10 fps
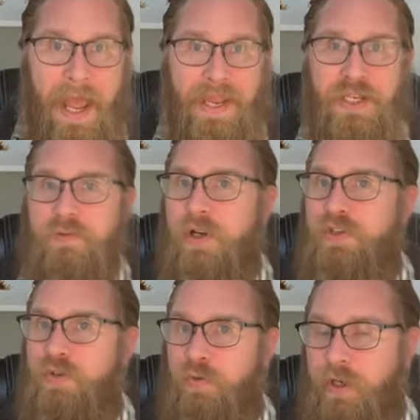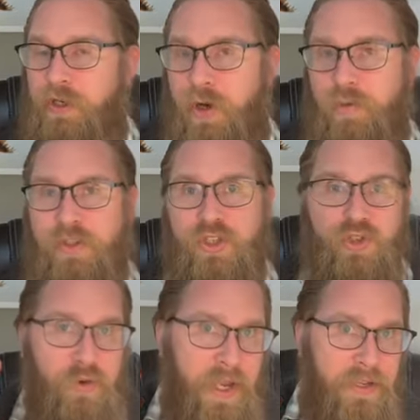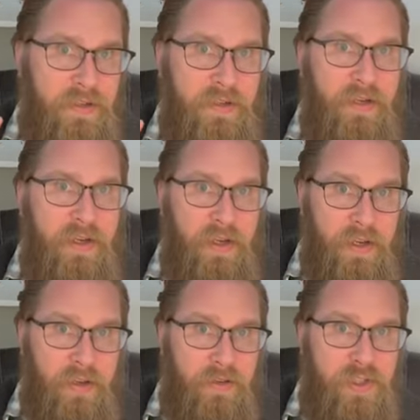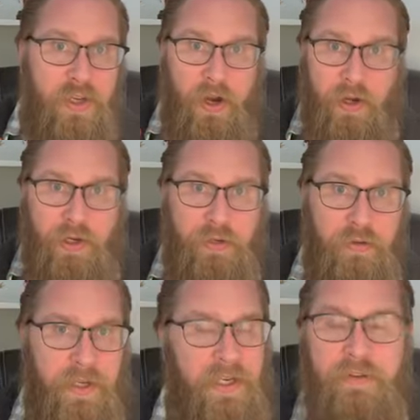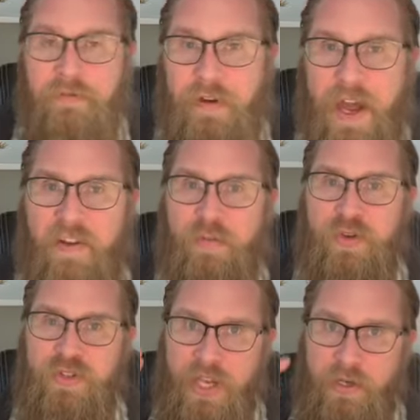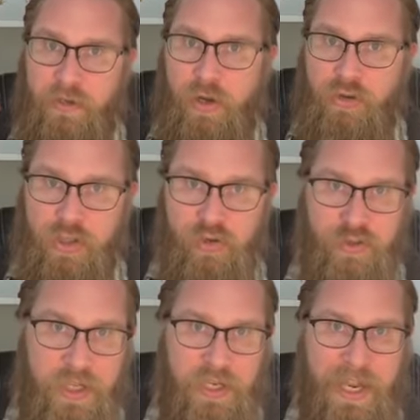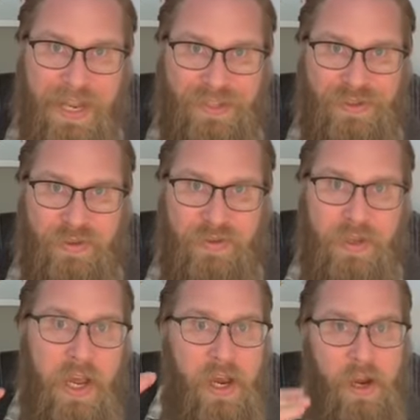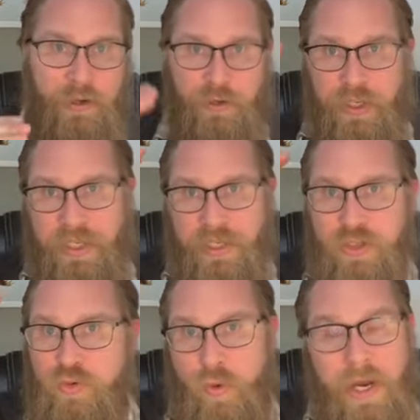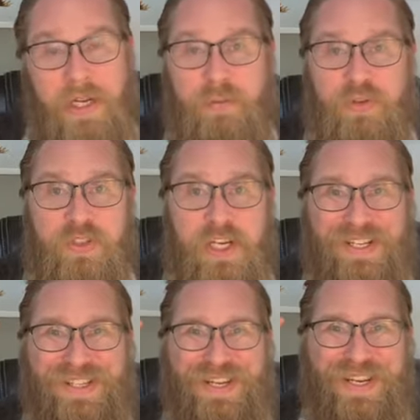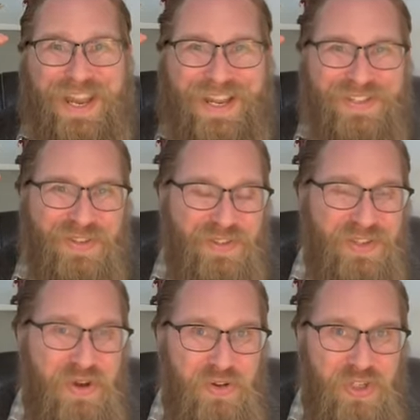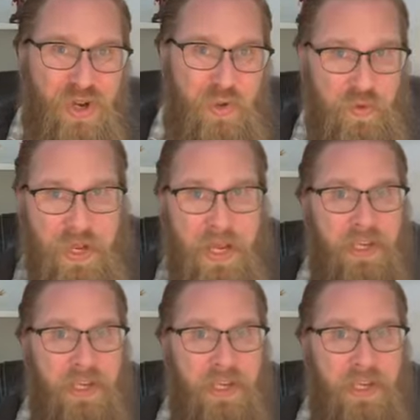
And you also want to know what the trend is. Are you getting 5% no-shows, late cancels? Are you getting 20% late cancels, no-shows?